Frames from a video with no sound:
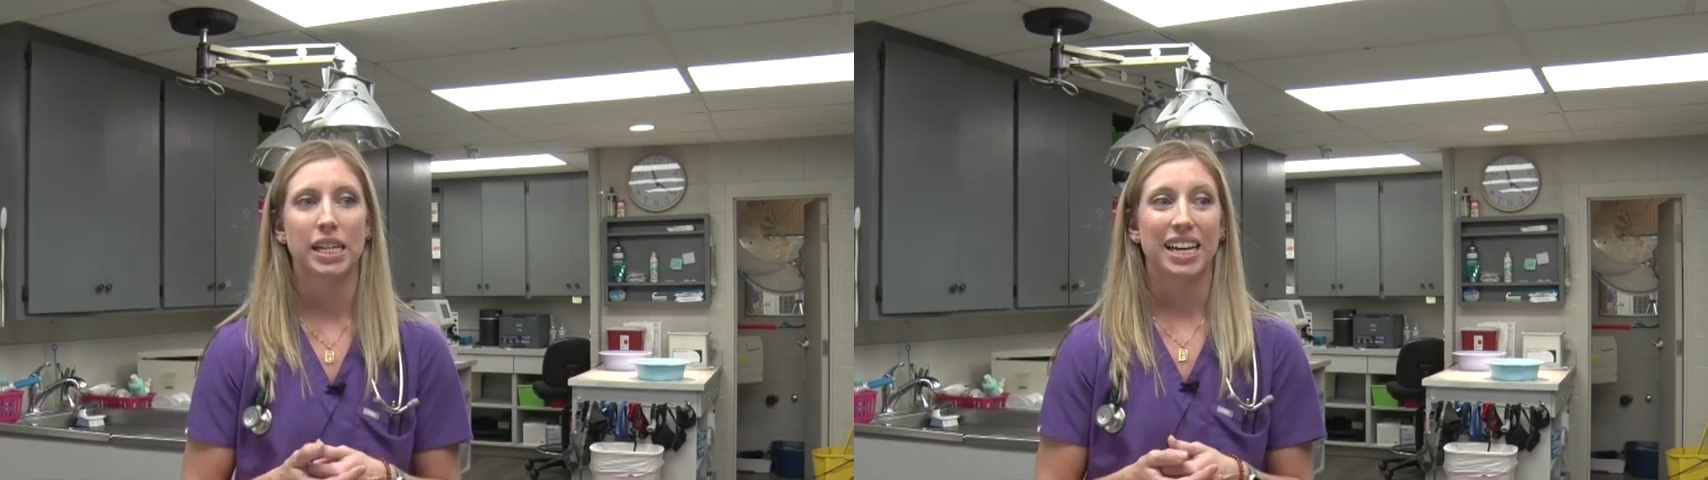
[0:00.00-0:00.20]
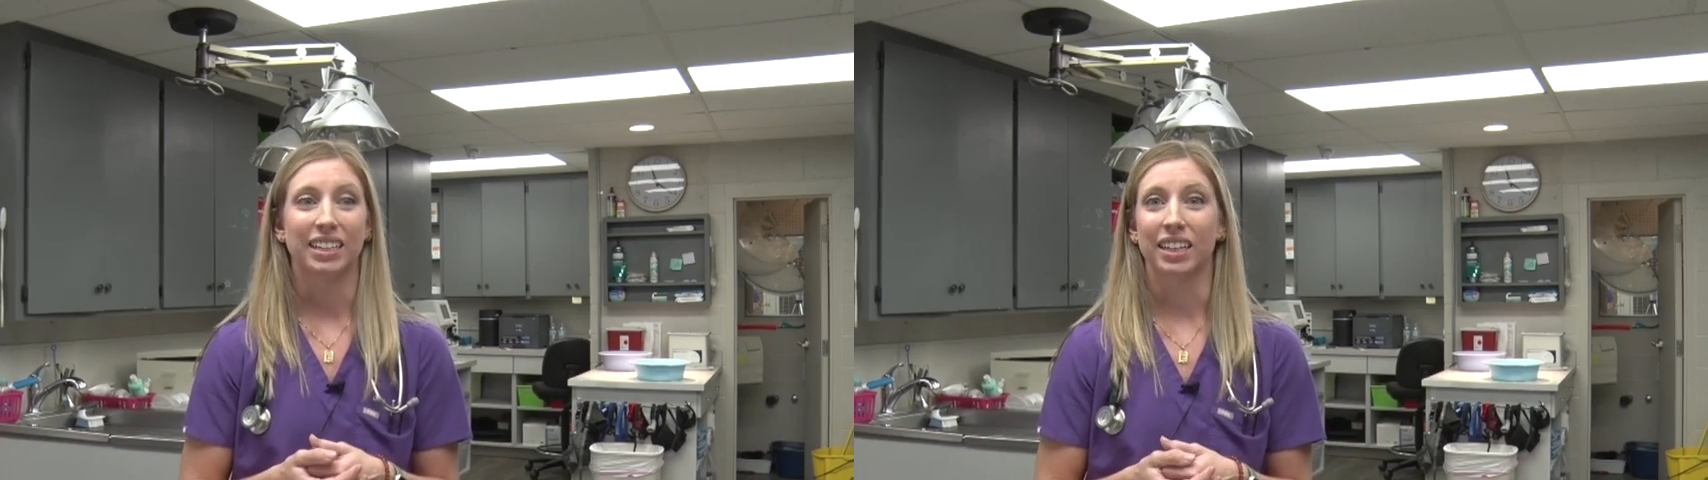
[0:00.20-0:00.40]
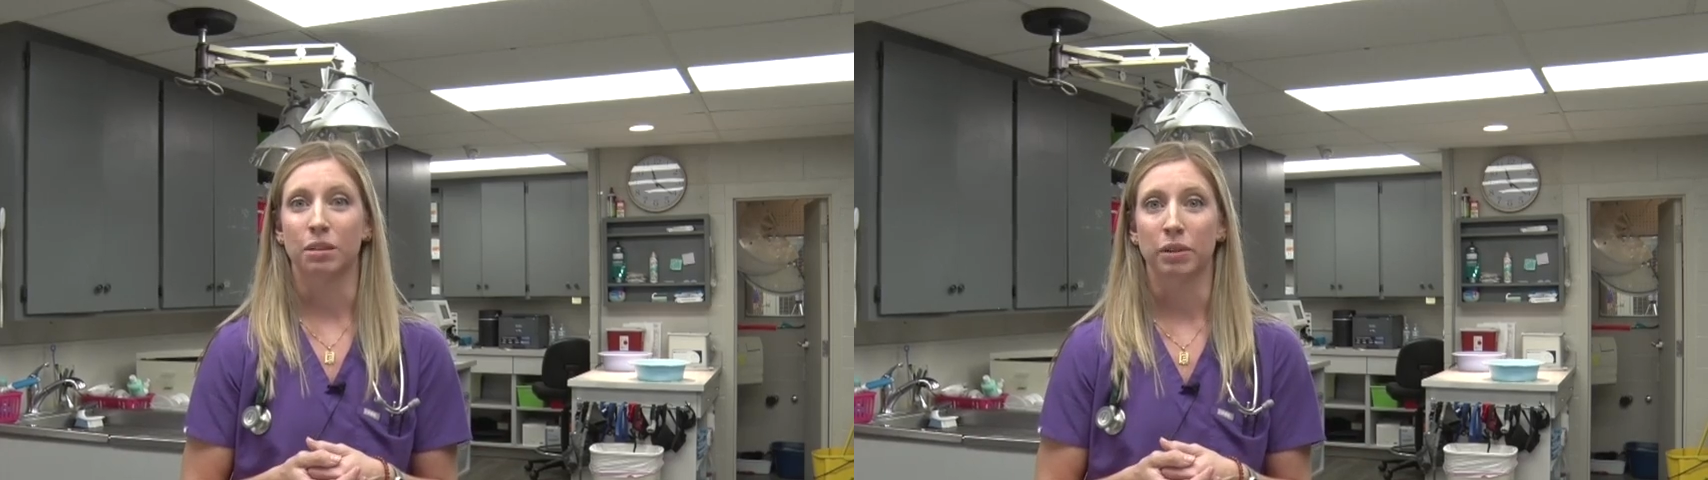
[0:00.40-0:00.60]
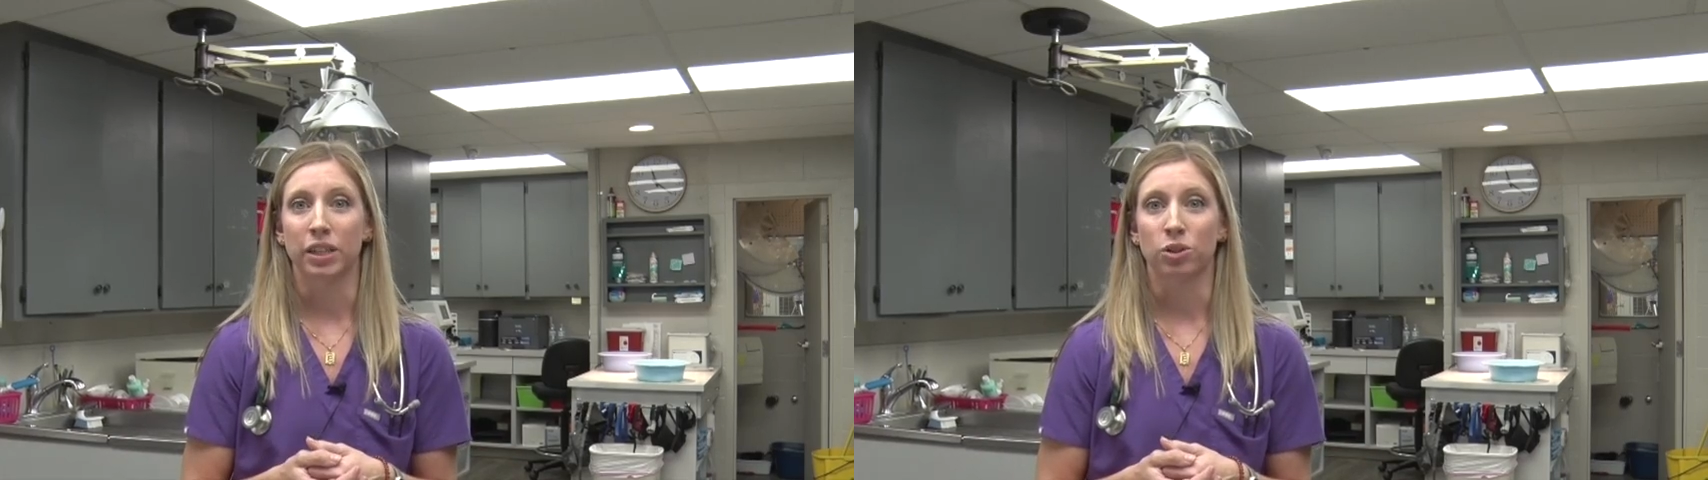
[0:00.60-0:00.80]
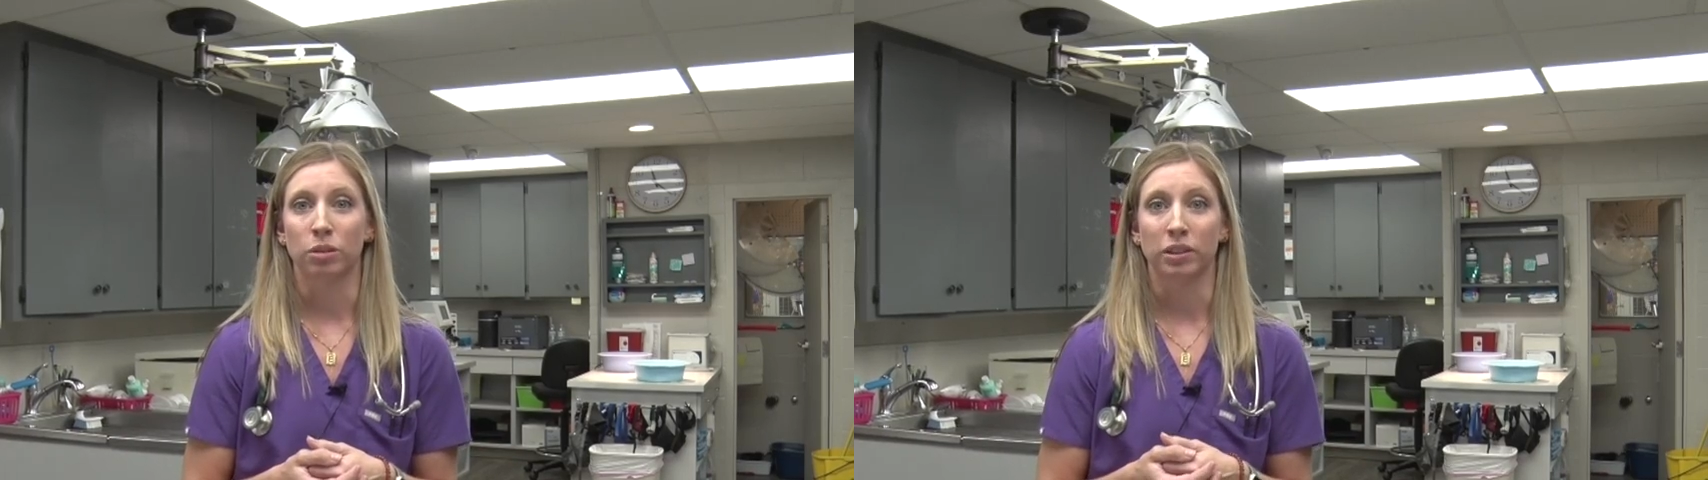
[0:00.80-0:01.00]
and that can be
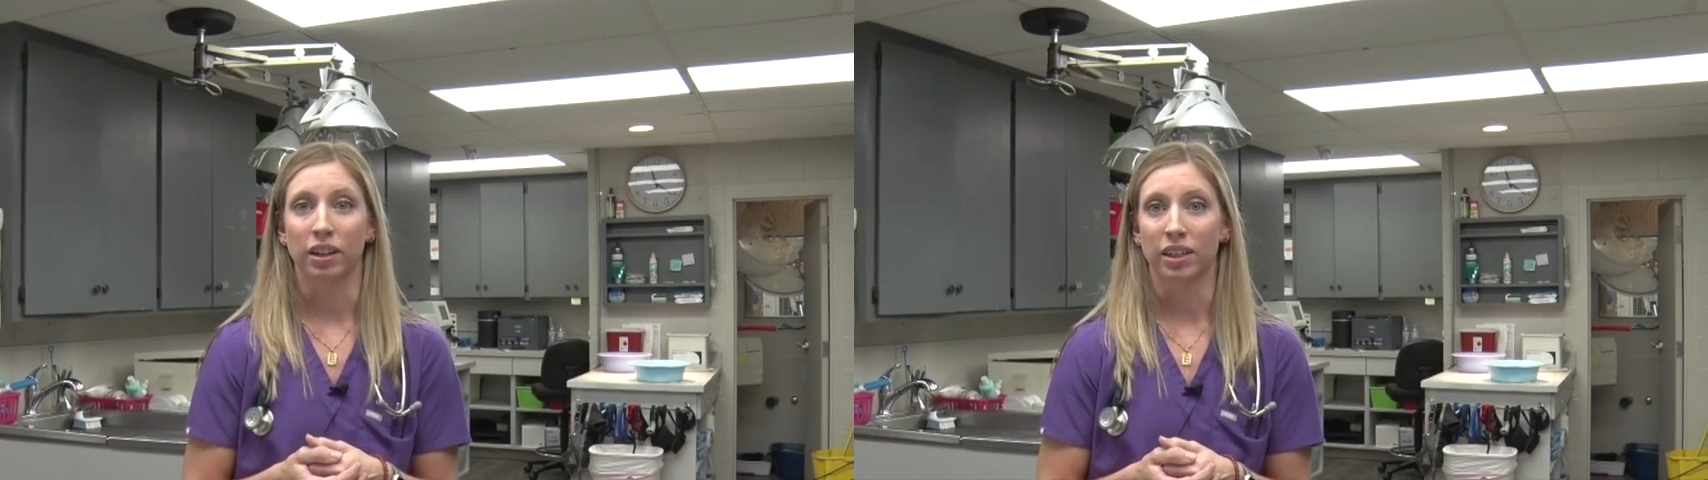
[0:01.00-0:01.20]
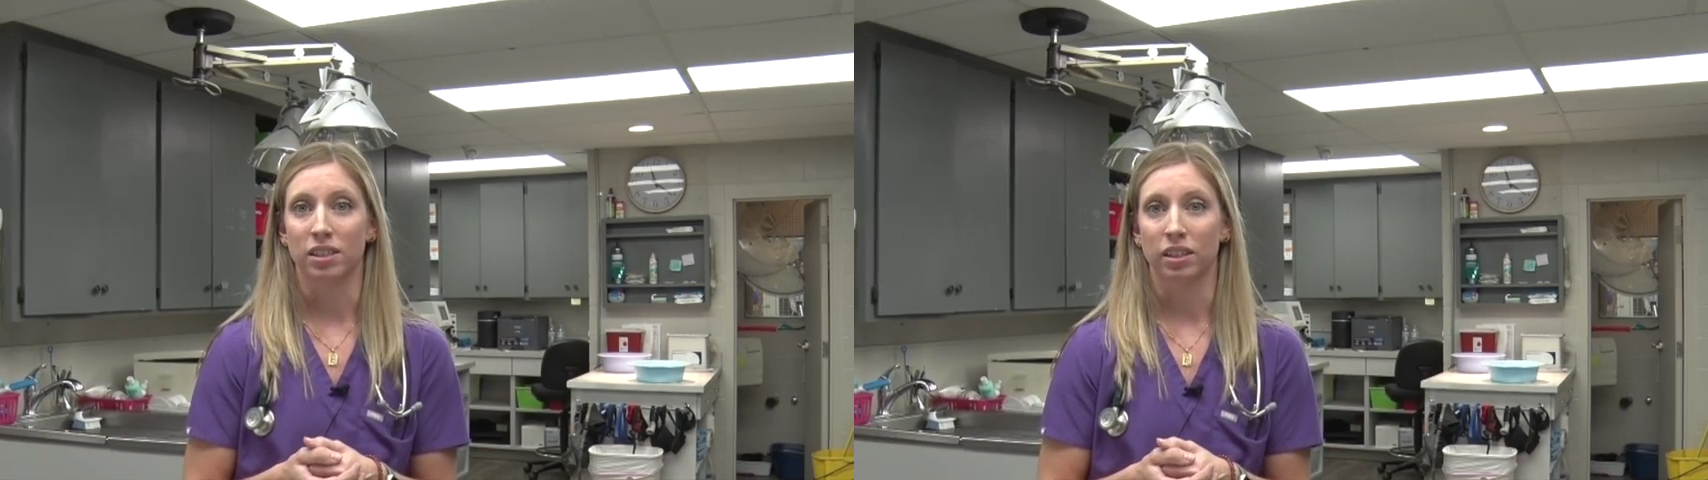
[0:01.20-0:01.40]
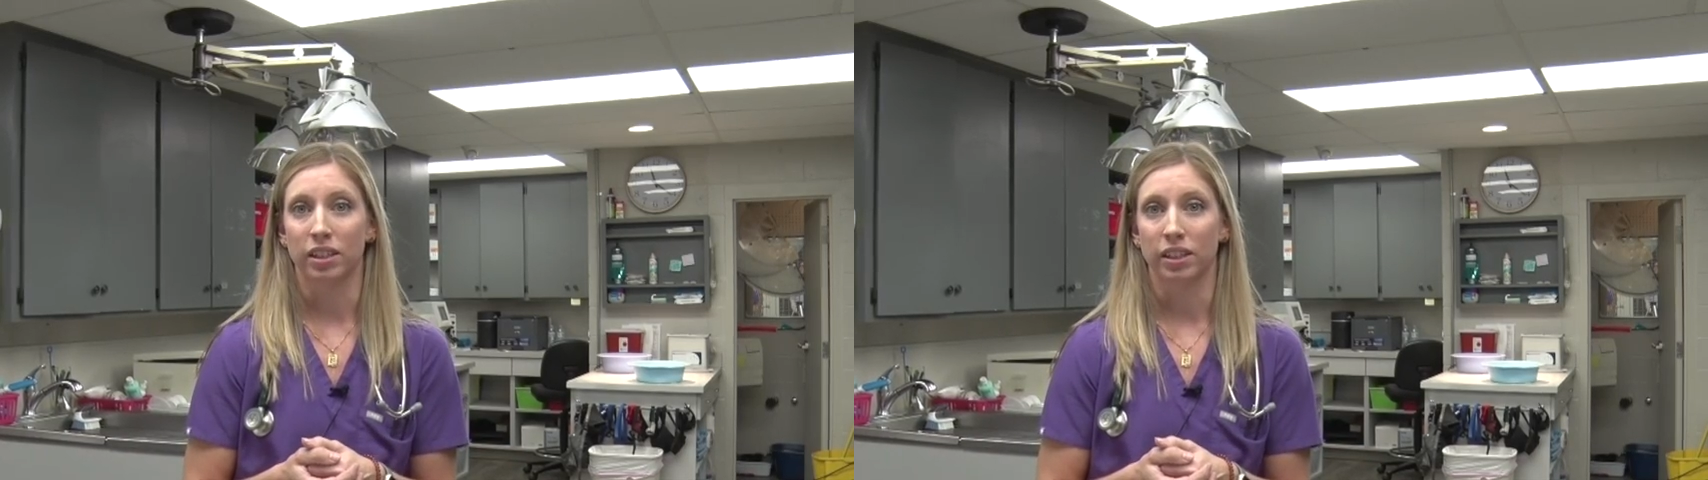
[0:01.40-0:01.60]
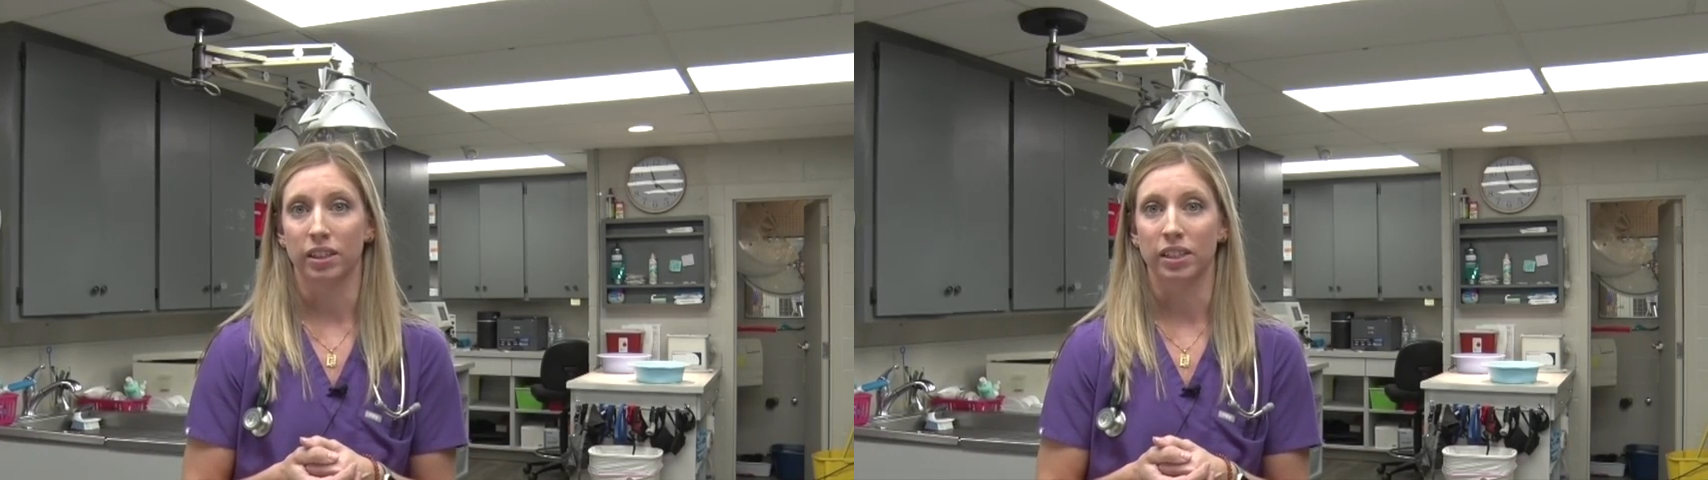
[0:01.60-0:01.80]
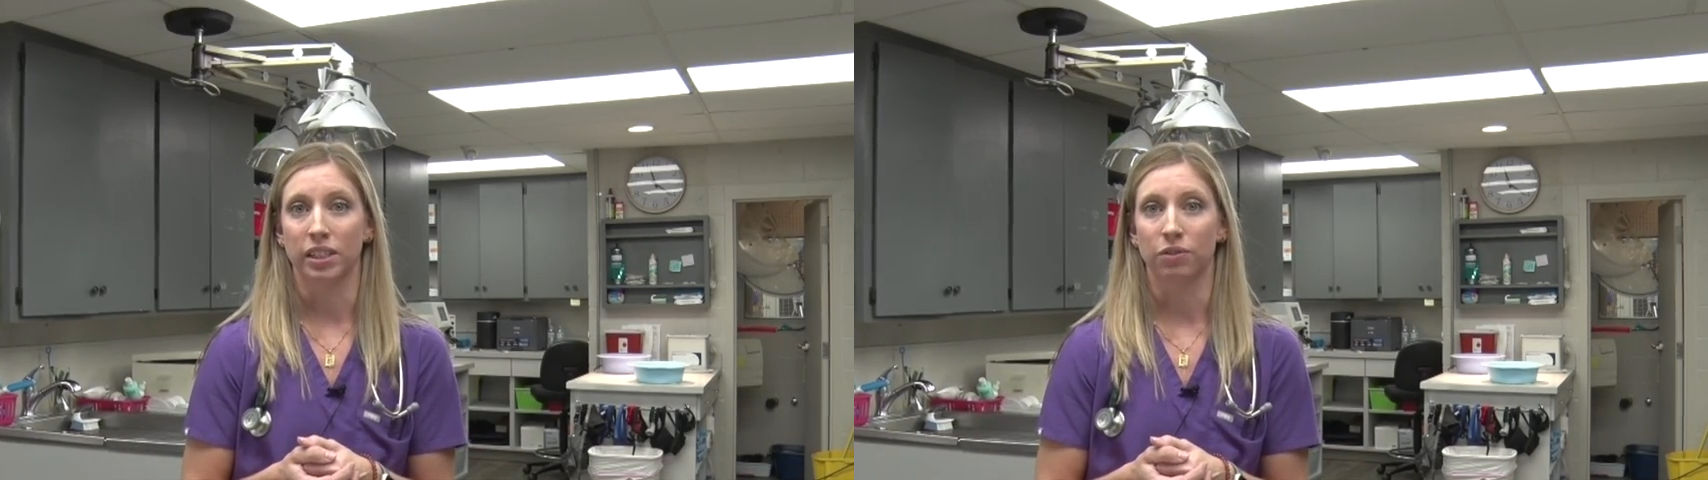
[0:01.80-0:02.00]
extremely isolating
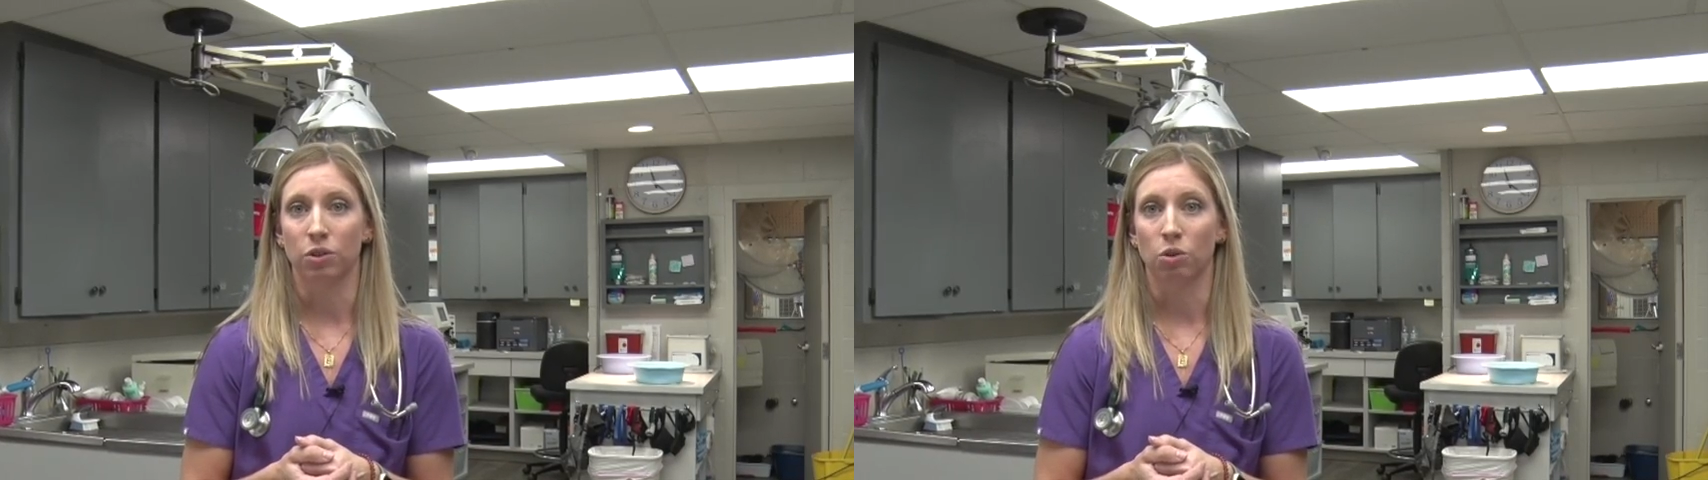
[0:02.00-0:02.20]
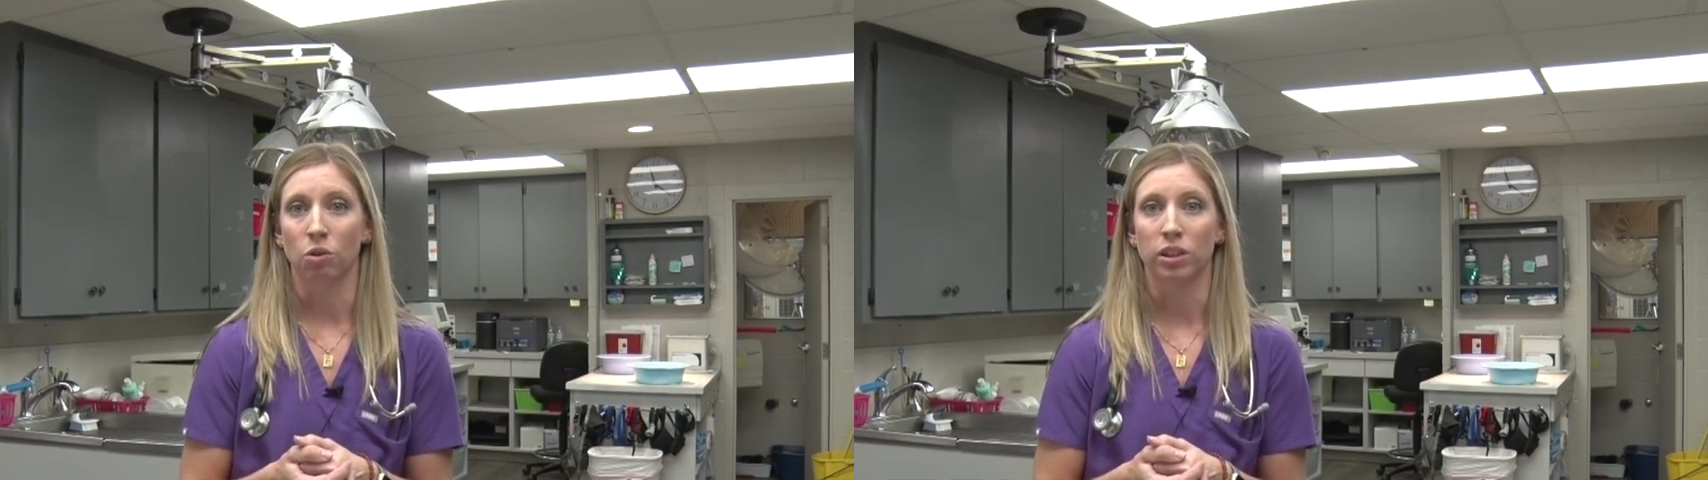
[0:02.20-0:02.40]
and difficult.